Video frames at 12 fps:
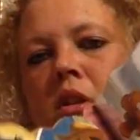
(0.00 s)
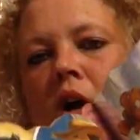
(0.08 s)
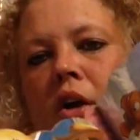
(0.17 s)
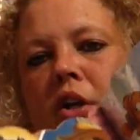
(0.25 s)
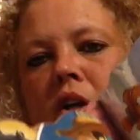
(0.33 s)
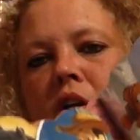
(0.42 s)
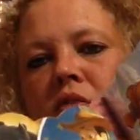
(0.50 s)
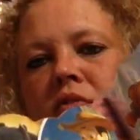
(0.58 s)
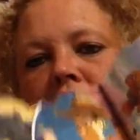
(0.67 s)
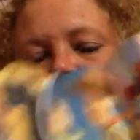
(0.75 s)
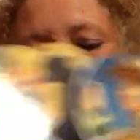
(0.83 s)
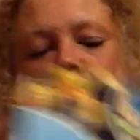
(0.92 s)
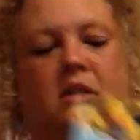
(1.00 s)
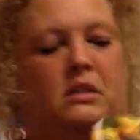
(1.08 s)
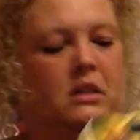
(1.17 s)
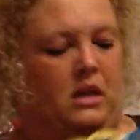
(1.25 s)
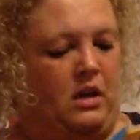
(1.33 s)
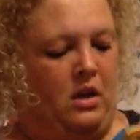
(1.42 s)
thought you could find
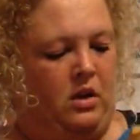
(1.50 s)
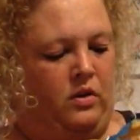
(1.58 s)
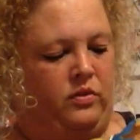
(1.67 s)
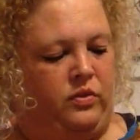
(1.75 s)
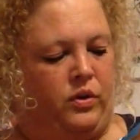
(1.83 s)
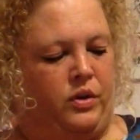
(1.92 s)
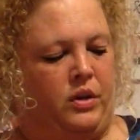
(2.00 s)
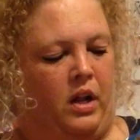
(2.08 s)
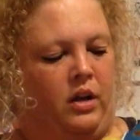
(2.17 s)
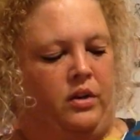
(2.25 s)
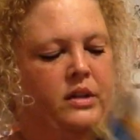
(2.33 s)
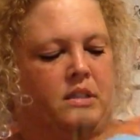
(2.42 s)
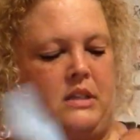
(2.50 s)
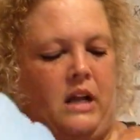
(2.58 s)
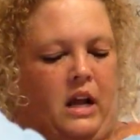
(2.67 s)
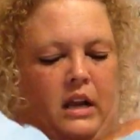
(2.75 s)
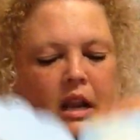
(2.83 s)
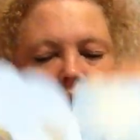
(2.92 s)
this for a dollar? It's got,